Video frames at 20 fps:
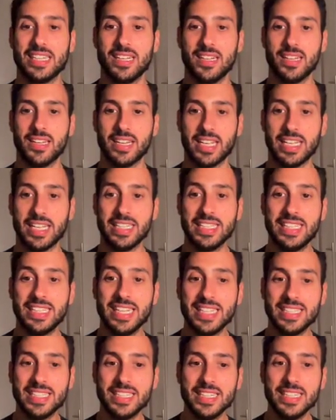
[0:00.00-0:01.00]

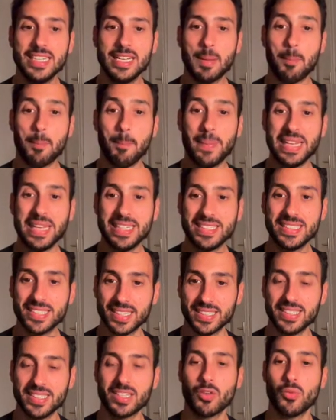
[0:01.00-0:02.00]
indeed
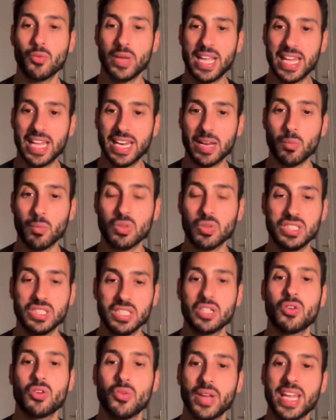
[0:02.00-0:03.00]
was indeed
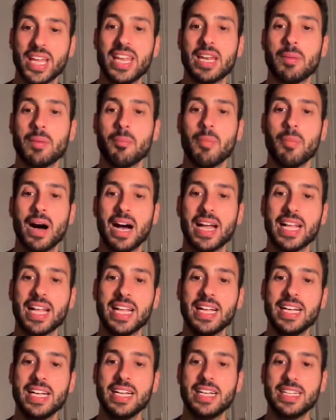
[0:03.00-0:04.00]
created by
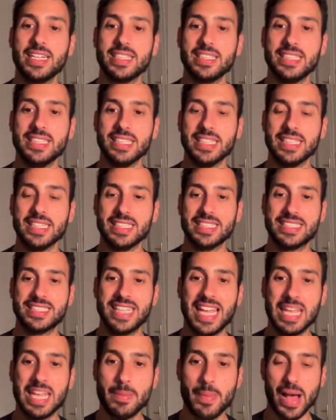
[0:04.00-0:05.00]
the
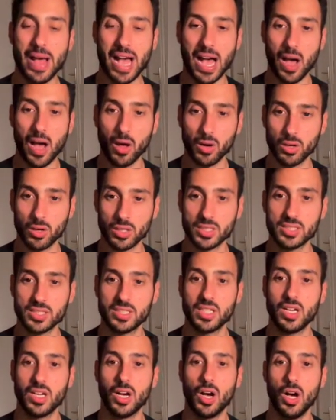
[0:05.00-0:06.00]
same authors
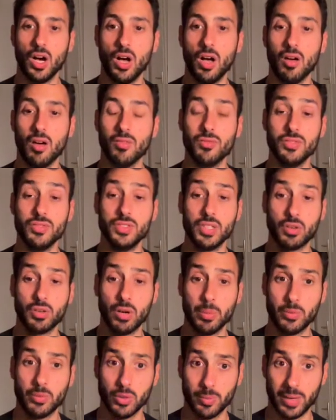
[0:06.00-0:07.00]
of the
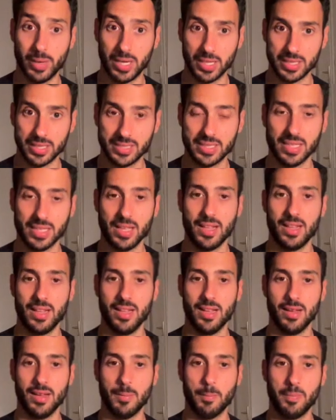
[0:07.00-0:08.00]
CryptoPunks,
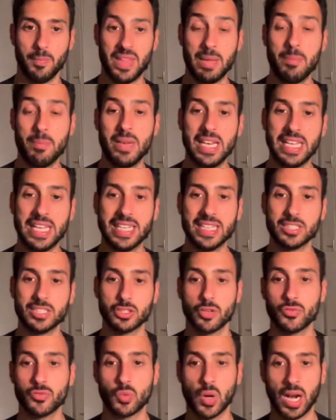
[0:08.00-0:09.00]
namely the
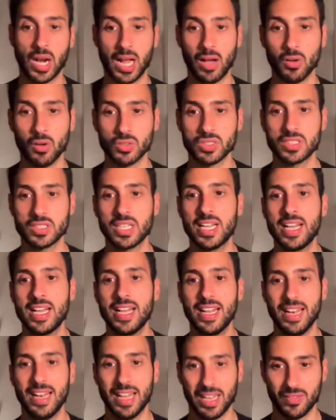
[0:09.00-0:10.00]
software house
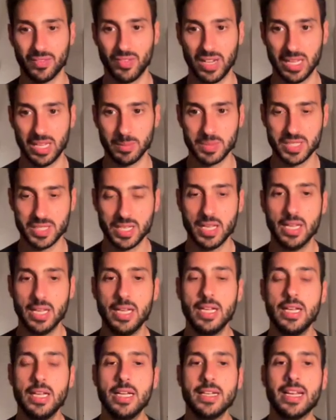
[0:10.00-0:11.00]
Larva Labs.
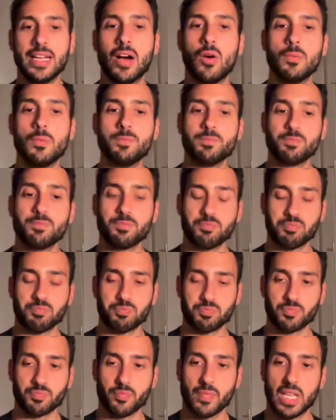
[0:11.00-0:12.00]
Now,
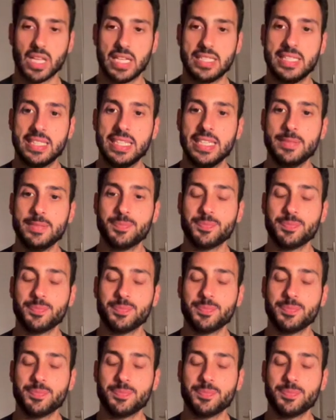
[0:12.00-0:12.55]
the